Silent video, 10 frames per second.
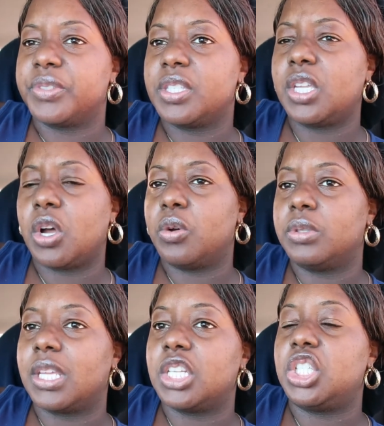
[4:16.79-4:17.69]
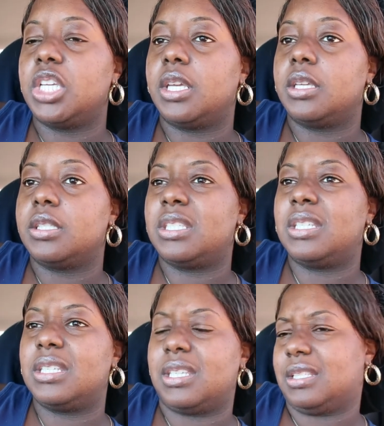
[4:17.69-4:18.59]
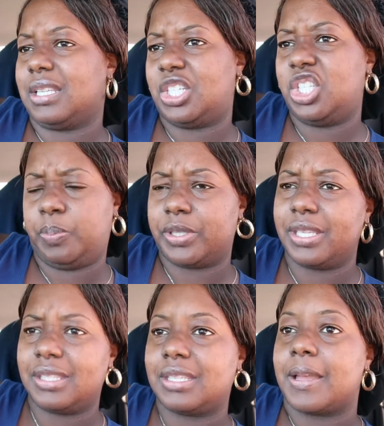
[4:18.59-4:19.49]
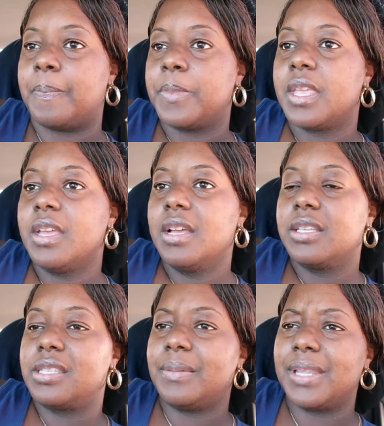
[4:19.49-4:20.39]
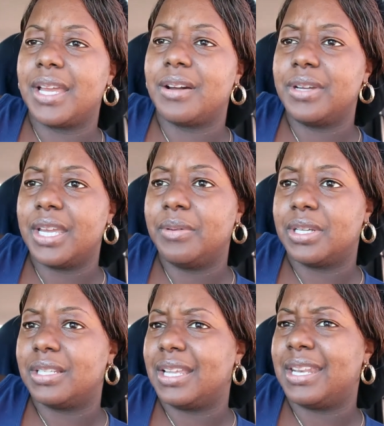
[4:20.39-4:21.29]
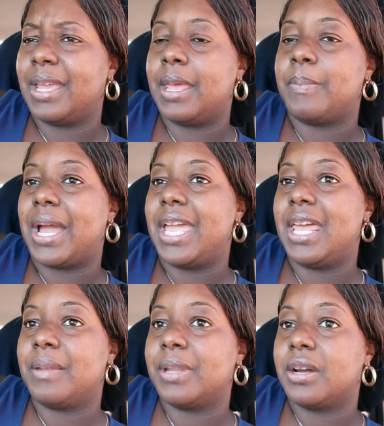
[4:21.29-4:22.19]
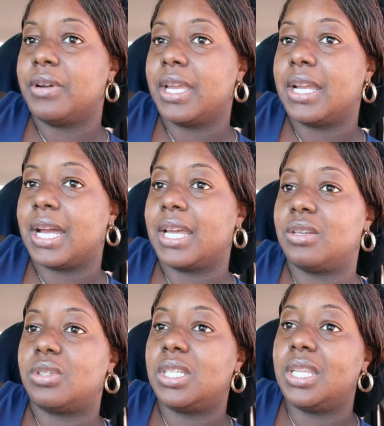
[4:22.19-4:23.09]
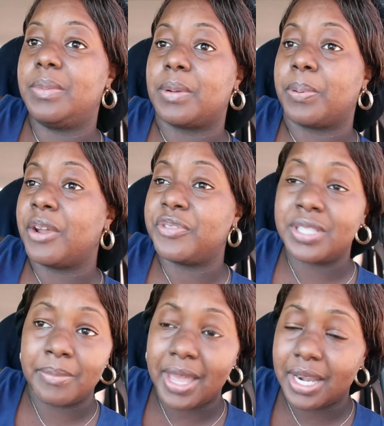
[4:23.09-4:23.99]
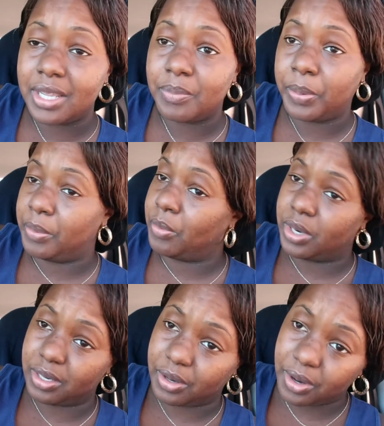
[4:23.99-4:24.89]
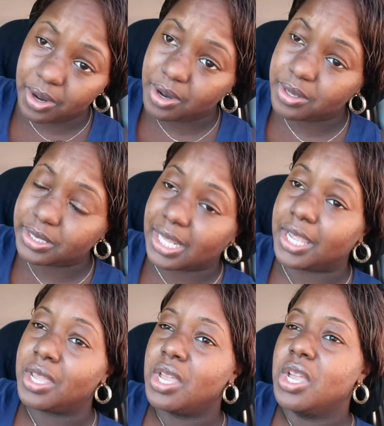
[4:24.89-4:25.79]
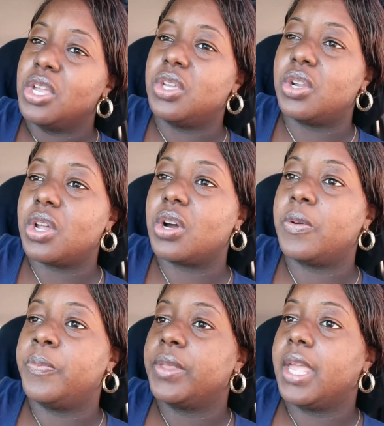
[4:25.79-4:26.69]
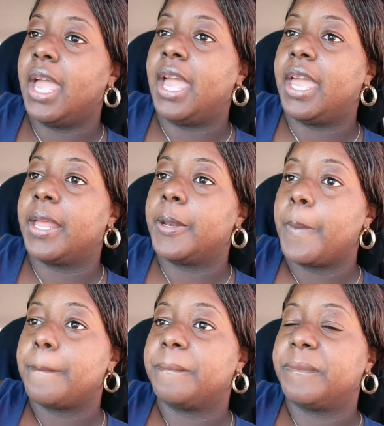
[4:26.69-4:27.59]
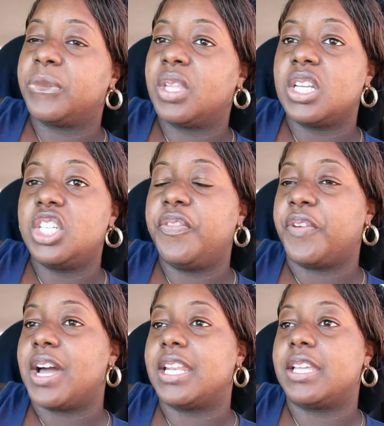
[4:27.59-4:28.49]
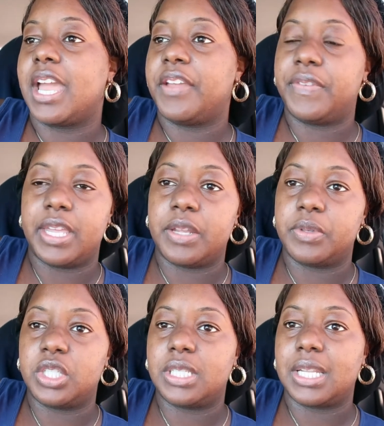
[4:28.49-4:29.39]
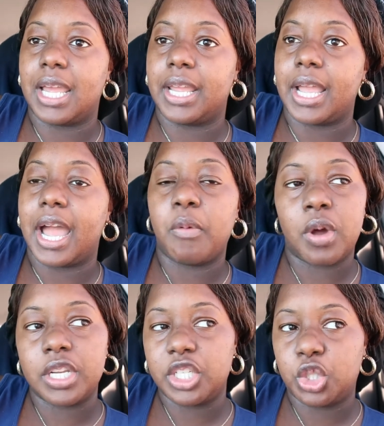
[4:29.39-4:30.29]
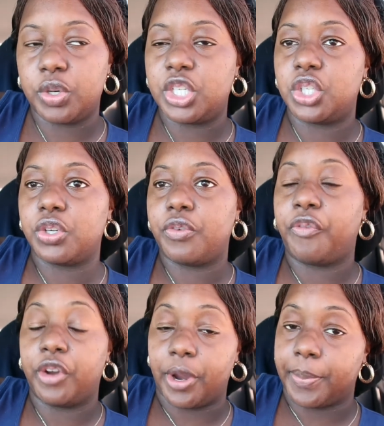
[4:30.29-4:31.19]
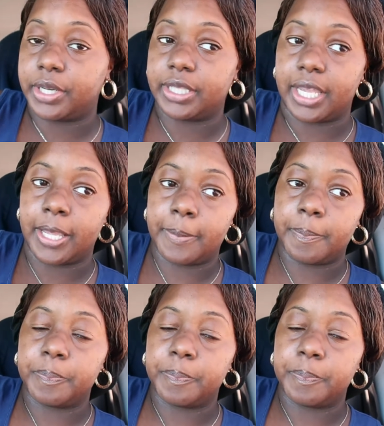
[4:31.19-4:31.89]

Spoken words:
So then she's persistent. So I'm like, okay, well, and in my head, I'm like, okay, God, does she need me to pray for somebody? Pray with one of the girls? Like, you know? And then she finally gave in and was just like, I wanted to treat you for your birthday.